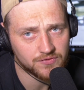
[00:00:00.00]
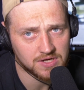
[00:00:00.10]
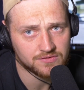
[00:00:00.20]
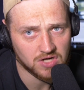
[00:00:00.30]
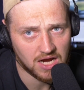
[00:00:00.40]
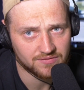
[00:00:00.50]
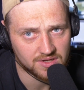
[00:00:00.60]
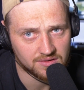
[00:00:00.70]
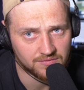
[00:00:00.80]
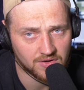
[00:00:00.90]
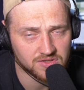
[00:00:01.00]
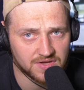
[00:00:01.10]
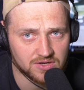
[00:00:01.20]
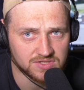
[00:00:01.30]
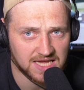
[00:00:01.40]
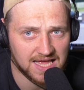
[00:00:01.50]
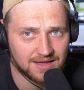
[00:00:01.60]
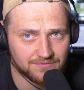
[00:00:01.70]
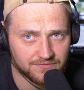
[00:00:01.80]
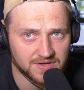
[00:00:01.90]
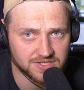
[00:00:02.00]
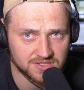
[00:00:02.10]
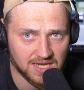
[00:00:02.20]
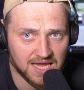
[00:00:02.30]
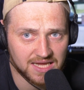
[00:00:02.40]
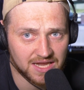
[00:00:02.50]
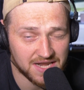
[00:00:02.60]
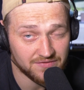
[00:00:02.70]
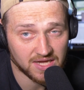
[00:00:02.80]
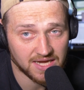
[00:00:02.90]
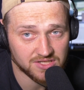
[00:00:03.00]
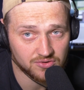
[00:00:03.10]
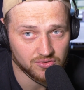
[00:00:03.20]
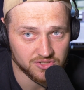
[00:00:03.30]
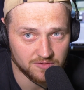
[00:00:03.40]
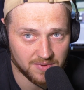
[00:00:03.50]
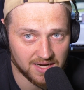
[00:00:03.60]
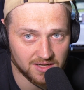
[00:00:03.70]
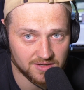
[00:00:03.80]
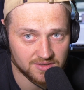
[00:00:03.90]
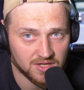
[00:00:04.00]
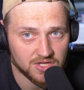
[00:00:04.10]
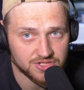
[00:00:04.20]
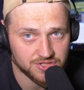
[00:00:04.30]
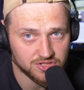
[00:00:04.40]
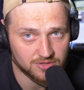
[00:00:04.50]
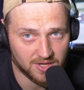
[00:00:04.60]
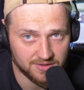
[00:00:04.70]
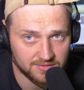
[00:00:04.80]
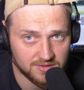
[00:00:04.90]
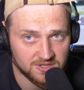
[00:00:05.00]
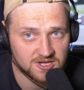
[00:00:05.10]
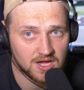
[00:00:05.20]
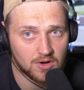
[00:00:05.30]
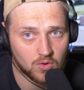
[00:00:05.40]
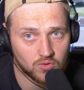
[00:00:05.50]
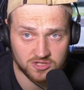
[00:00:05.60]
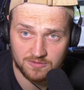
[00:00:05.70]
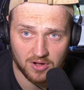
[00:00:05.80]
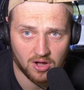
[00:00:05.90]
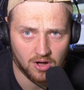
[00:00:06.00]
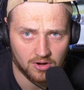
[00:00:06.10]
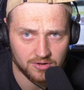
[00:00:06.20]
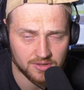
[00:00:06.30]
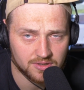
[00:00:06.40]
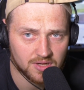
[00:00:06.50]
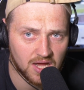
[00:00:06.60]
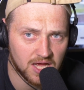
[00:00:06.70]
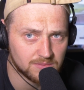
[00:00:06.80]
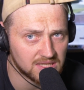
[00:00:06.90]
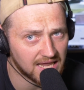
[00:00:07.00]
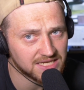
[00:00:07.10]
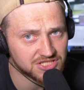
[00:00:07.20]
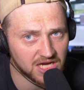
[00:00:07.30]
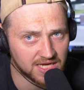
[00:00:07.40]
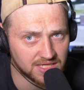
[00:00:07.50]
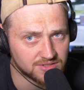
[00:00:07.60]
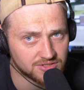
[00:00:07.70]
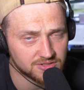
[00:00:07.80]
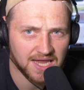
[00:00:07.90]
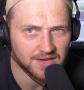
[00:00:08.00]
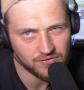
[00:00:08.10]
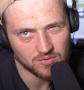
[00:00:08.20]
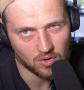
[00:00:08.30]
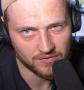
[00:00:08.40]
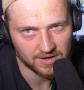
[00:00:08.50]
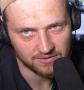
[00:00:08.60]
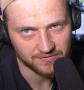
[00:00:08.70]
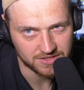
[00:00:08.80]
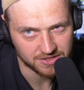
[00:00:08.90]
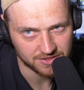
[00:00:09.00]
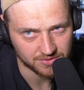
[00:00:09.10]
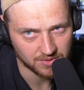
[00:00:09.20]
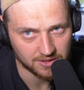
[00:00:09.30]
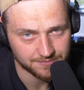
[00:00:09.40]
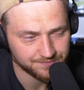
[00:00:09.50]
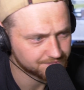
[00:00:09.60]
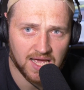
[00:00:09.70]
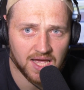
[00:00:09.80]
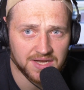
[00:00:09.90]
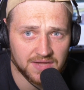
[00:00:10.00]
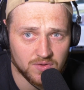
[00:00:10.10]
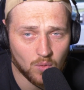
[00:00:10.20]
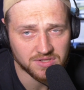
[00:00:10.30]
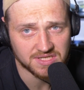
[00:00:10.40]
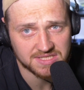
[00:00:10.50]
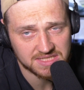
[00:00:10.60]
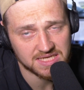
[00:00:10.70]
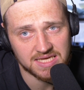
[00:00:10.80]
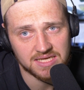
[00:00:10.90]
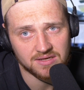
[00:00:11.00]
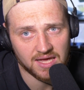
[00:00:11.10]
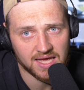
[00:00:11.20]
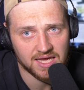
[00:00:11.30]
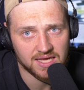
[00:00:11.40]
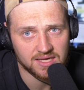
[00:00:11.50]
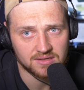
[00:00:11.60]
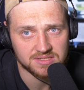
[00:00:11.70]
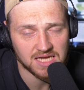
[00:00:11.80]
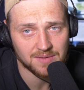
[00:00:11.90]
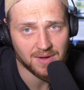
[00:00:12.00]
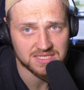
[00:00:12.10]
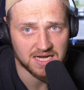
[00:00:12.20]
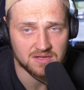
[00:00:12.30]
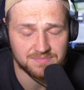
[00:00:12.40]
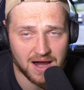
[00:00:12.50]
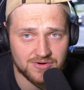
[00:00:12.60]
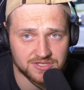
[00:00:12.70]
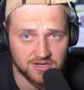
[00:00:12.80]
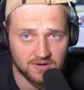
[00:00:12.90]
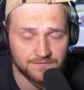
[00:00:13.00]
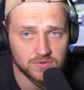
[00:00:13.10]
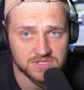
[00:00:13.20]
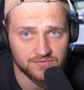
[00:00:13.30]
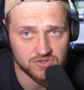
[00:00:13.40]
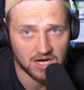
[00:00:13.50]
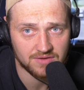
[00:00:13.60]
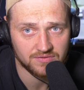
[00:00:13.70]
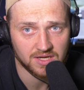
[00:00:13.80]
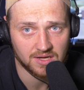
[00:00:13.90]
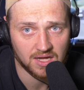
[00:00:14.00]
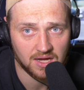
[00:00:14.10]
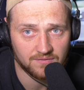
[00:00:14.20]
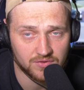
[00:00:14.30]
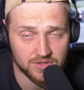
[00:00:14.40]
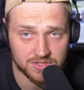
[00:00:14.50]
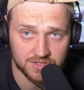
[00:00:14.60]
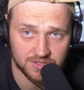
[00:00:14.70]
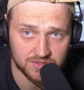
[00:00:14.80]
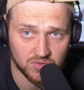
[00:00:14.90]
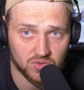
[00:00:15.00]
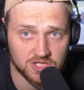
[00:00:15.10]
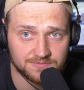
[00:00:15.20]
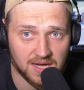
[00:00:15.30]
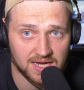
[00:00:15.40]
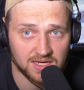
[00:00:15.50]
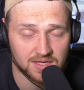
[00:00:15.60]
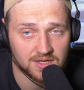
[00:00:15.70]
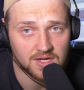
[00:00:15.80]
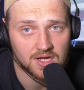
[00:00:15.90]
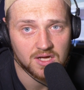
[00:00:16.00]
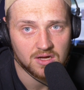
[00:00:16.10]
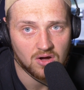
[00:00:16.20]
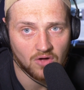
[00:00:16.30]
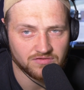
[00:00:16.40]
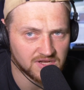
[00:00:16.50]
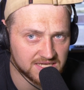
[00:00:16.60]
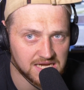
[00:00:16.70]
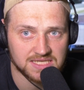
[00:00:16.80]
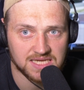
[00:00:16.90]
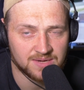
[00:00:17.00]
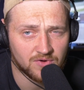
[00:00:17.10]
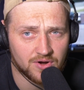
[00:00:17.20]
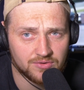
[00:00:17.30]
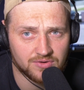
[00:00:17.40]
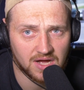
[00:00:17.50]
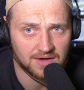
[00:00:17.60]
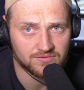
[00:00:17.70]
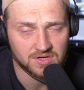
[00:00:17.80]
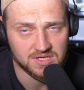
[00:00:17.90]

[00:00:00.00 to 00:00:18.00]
full self-driving. Those vehicles have features like navigate on autopilot, summon, auto park, lane change, and a few more little features as well. And if you want to see a side-by-side comparison of full self-driving versus autopilot, on the exact same road, I've